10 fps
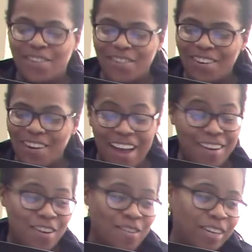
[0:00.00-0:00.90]
you know,
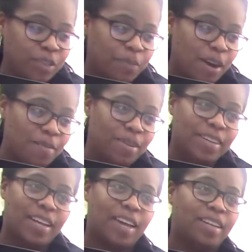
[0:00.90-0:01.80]
I know, and it's
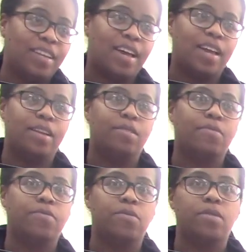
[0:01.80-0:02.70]
probably not a lot
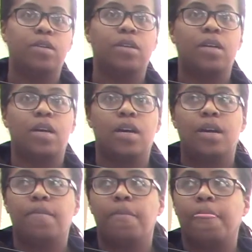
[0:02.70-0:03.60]
for,
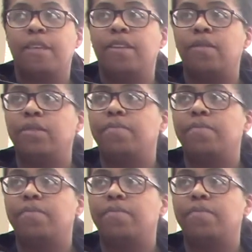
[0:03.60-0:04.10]
because that was a